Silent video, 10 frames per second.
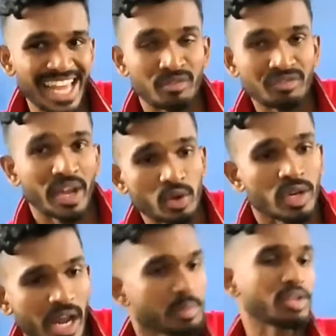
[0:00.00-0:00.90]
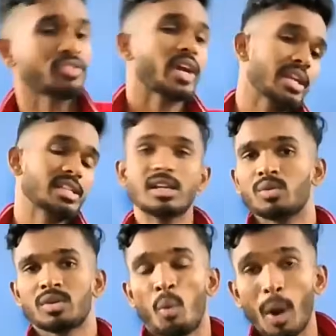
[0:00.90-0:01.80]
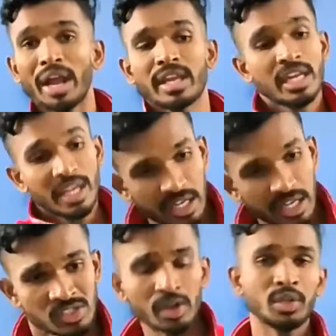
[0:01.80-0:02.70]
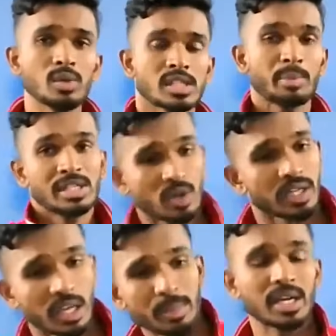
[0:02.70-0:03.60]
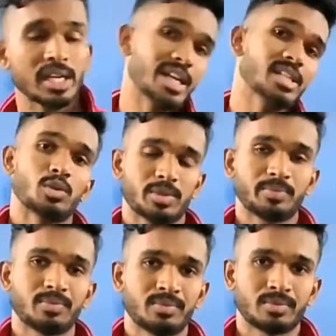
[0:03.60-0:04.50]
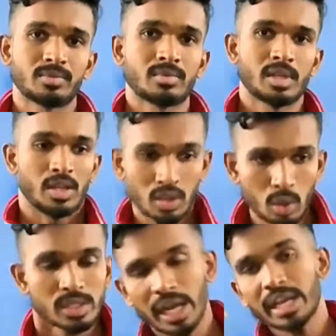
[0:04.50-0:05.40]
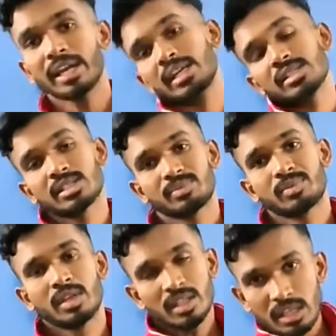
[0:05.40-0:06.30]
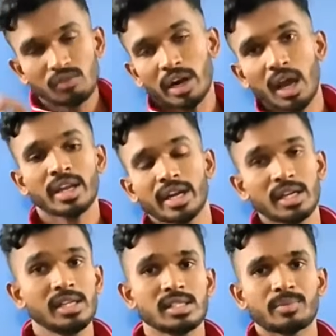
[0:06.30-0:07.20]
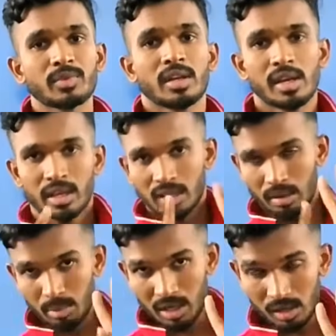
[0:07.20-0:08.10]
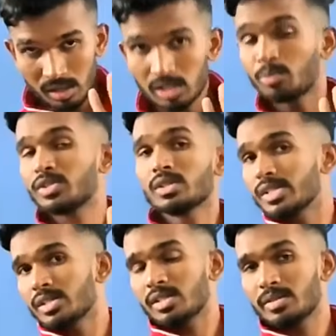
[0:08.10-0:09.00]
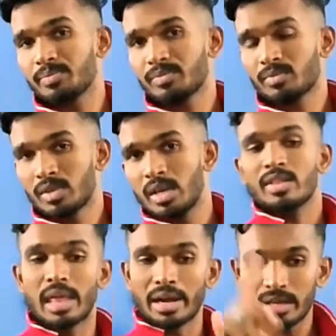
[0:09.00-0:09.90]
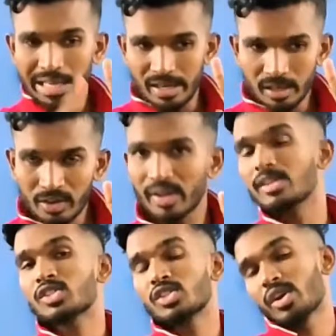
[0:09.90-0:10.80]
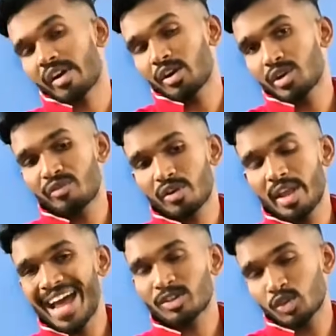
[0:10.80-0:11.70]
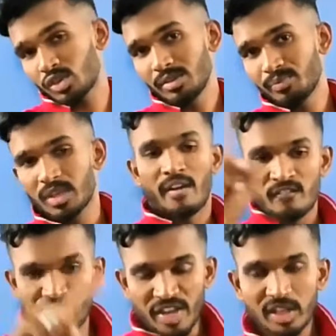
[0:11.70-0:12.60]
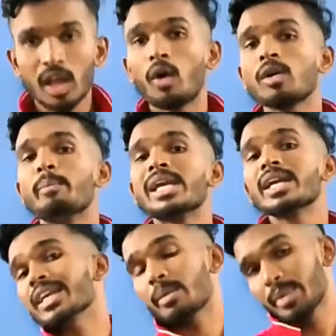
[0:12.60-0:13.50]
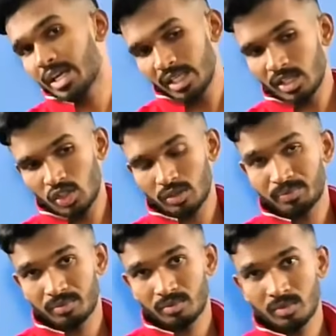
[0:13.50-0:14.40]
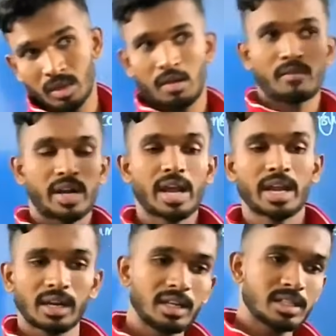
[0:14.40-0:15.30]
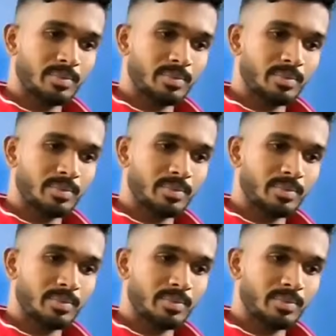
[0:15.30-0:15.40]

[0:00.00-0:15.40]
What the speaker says: 5 grams of catalyst out. Why? It's not used up, it's not chemically consumed. Those are catalysts. Then what are catalysts? Chemical substances that increase the rate of reaction without being chemically consumed. What are catalysts?